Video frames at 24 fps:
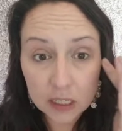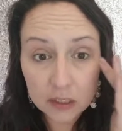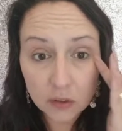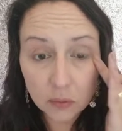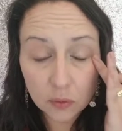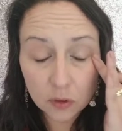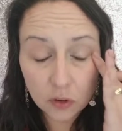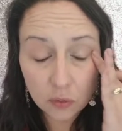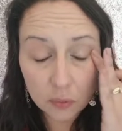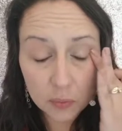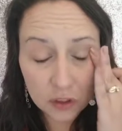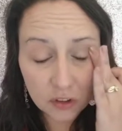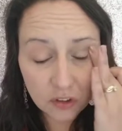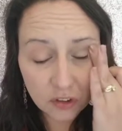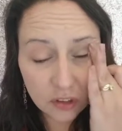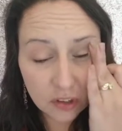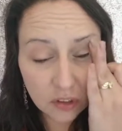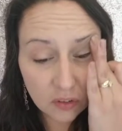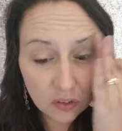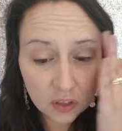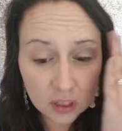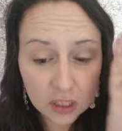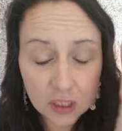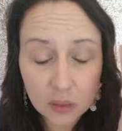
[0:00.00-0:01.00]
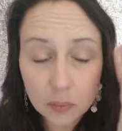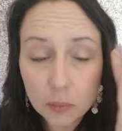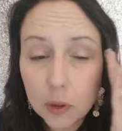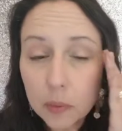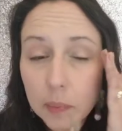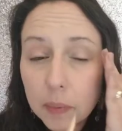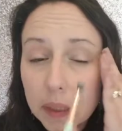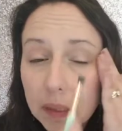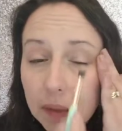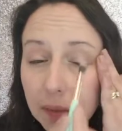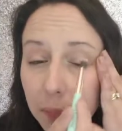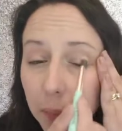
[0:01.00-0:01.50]
Normally I switch brushes
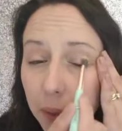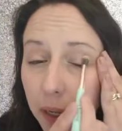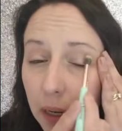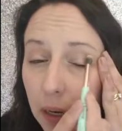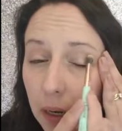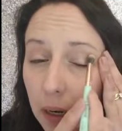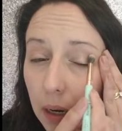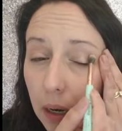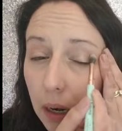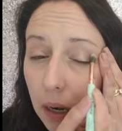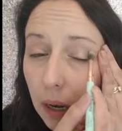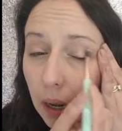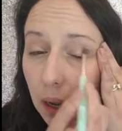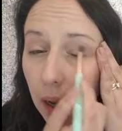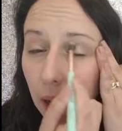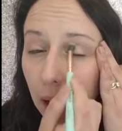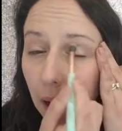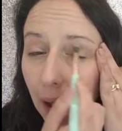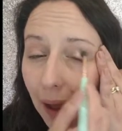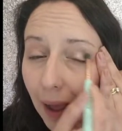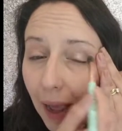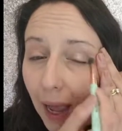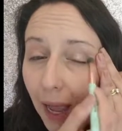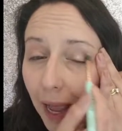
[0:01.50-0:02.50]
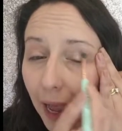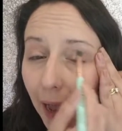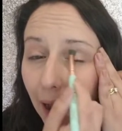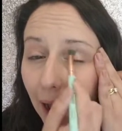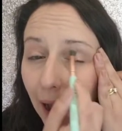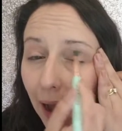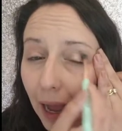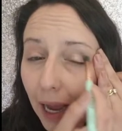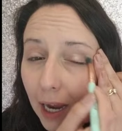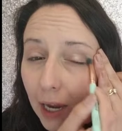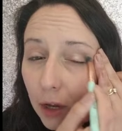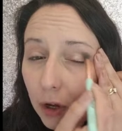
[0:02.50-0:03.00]
for this purpose, but
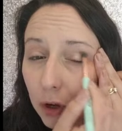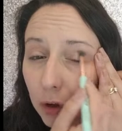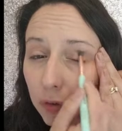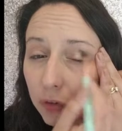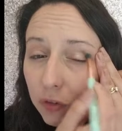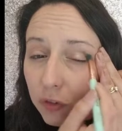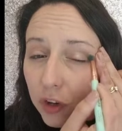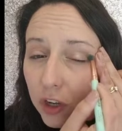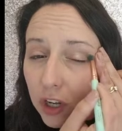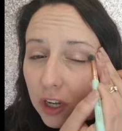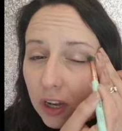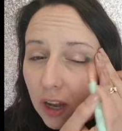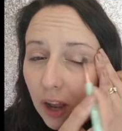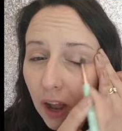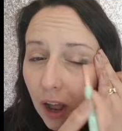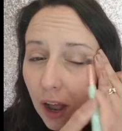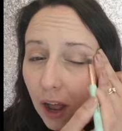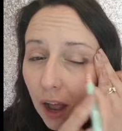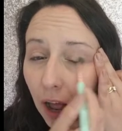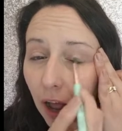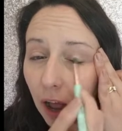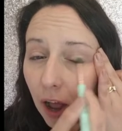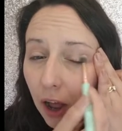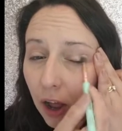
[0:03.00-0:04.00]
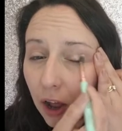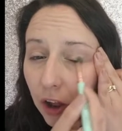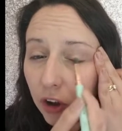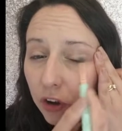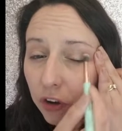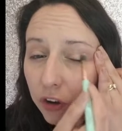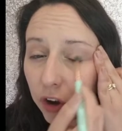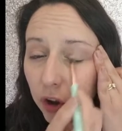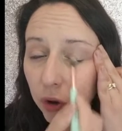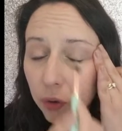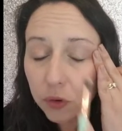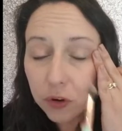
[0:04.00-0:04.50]
I goofed.
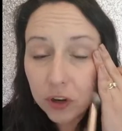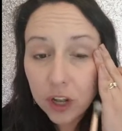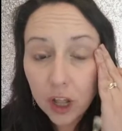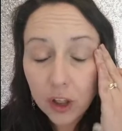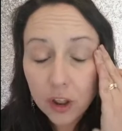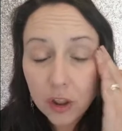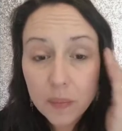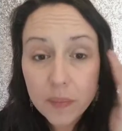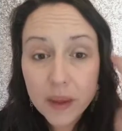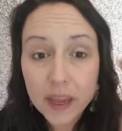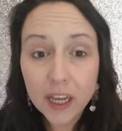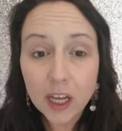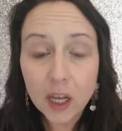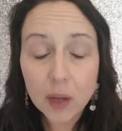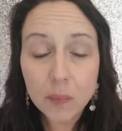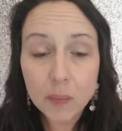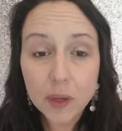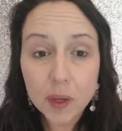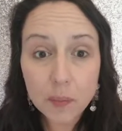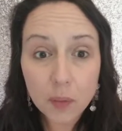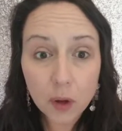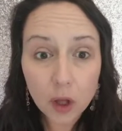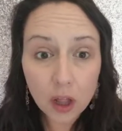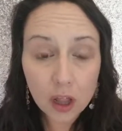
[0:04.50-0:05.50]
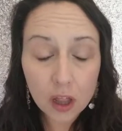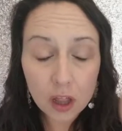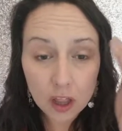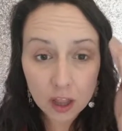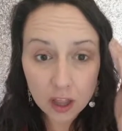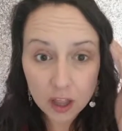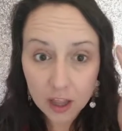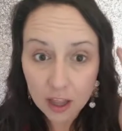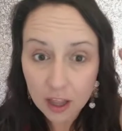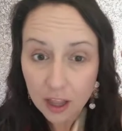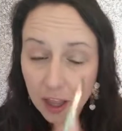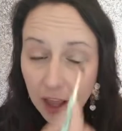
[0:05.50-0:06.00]
Don't tell the makeup
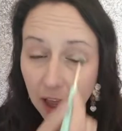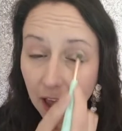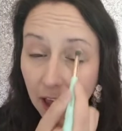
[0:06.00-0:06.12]
people.